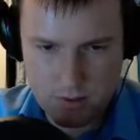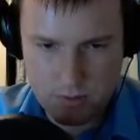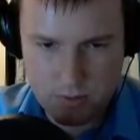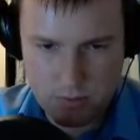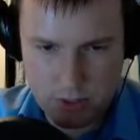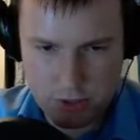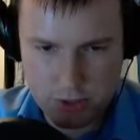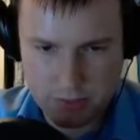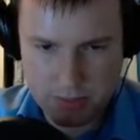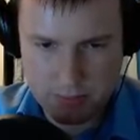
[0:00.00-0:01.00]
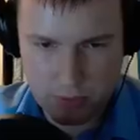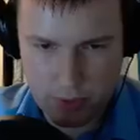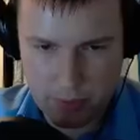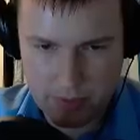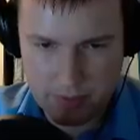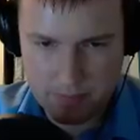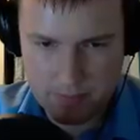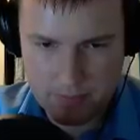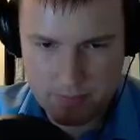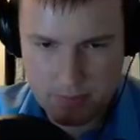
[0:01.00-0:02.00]
What do troops deploy with?
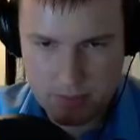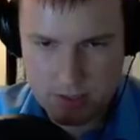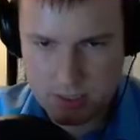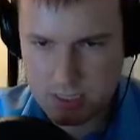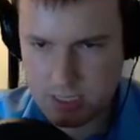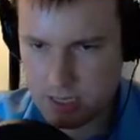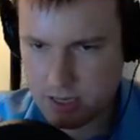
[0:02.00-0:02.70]
Is it cargo?